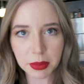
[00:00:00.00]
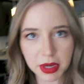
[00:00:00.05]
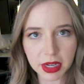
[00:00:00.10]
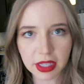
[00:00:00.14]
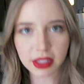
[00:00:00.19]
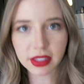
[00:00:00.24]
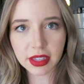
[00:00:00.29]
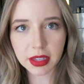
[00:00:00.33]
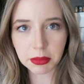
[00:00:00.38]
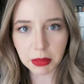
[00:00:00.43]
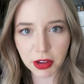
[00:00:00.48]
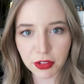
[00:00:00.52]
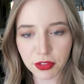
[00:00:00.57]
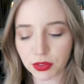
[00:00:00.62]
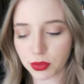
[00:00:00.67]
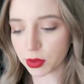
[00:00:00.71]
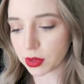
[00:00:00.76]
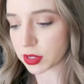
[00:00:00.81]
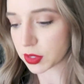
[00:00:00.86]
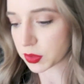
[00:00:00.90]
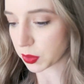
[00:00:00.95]
I'm gonna clean my
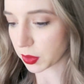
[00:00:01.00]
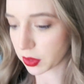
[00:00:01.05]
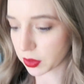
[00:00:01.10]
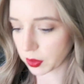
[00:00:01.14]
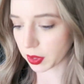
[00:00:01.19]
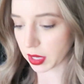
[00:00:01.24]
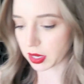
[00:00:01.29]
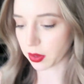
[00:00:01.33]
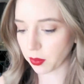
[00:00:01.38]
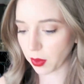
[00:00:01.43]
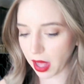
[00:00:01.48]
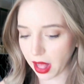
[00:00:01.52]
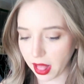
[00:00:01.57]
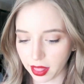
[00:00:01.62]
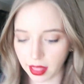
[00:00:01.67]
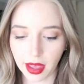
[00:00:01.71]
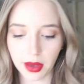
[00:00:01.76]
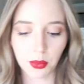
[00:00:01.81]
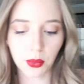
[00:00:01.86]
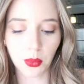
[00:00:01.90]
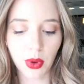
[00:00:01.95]
floors real quick while
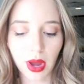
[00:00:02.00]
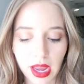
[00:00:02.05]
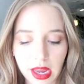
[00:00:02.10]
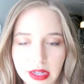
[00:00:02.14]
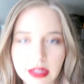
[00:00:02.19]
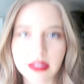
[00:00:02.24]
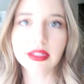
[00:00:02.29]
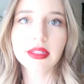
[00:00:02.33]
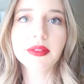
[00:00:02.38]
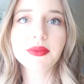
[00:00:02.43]
I wait.